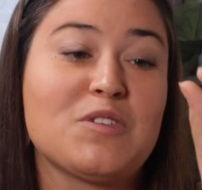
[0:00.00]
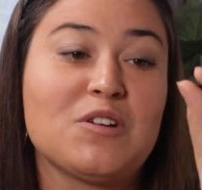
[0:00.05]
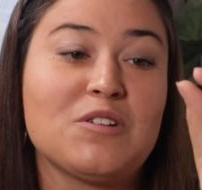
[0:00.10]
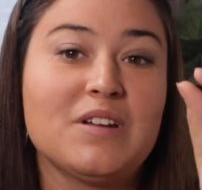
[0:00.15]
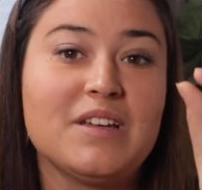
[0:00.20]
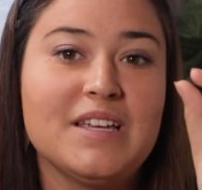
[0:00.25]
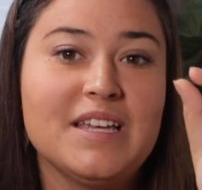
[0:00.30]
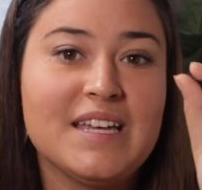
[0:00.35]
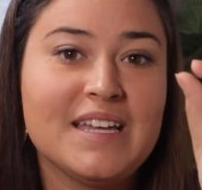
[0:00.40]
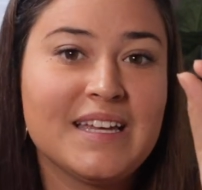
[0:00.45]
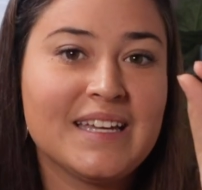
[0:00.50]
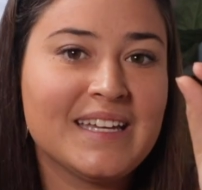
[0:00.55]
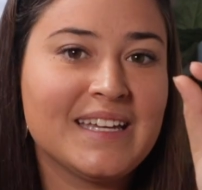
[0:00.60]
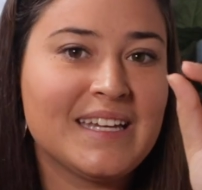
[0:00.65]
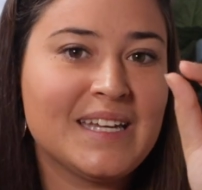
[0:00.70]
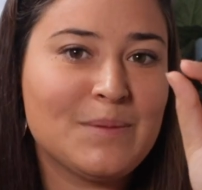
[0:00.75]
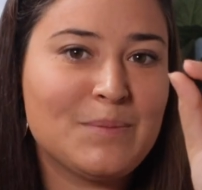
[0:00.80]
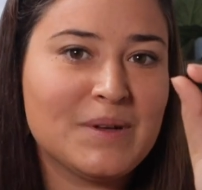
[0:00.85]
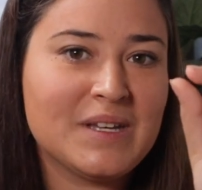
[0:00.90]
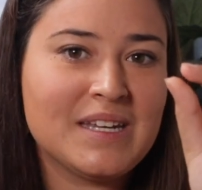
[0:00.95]
they're
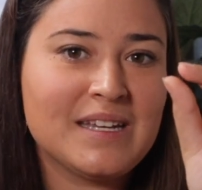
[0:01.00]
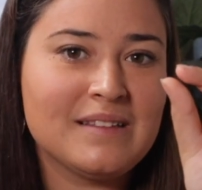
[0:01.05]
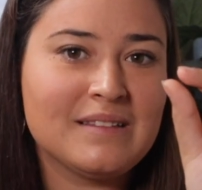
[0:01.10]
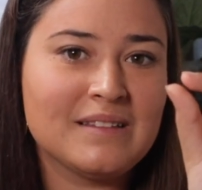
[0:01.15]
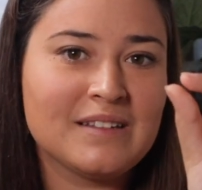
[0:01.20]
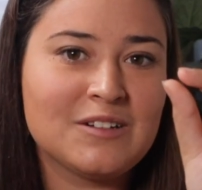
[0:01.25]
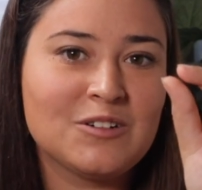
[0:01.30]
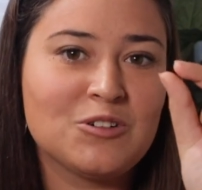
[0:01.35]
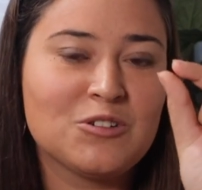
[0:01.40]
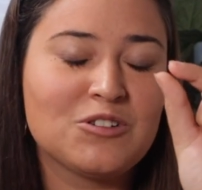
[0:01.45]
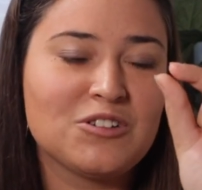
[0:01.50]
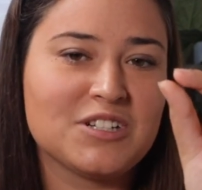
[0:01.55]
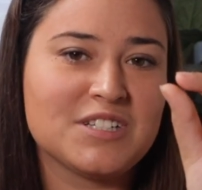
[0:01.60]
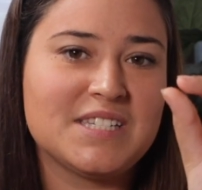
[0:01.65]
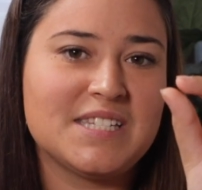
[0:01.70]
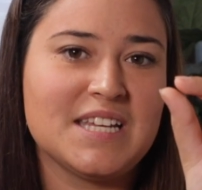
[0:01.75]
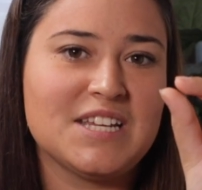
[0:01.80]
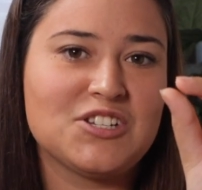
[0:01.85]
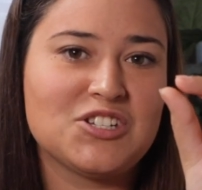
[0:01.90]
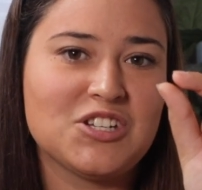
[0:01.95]
itty-bitty little
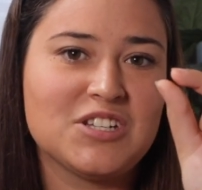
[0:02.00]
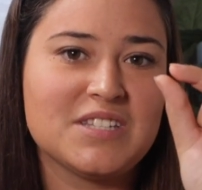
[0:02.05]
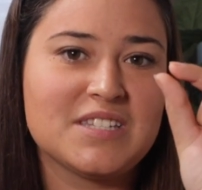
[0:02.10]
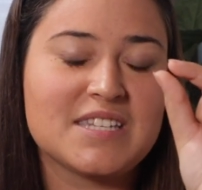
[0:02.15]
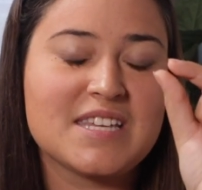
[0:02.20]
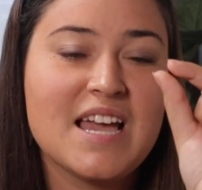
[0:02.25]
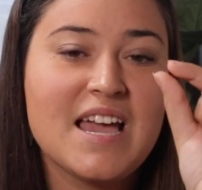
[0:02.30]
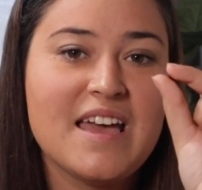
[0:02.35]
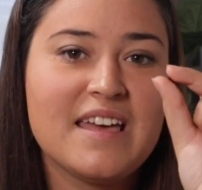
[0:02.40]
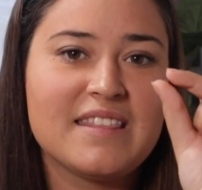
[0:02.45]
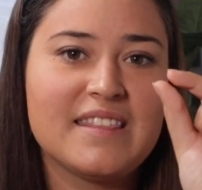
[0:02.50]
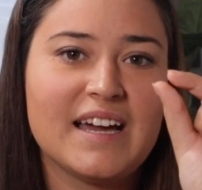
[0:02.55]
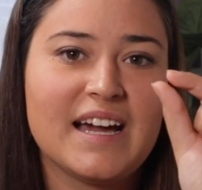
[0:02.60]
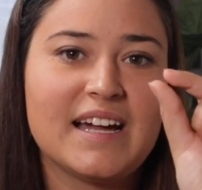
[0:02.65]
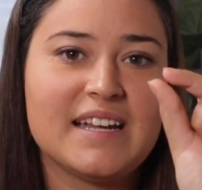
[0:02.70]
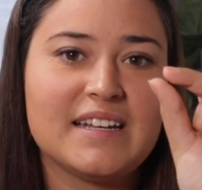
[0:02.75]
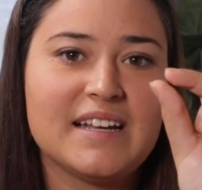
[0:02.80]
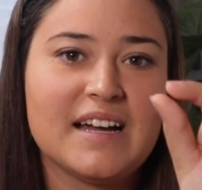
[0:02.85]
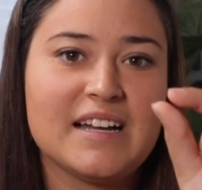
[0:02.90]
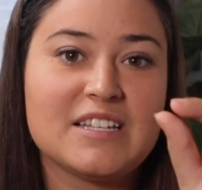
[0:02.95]
crustaceans
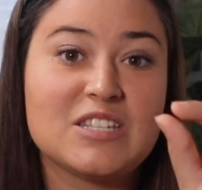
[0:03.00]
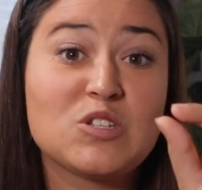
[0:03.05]
that uh,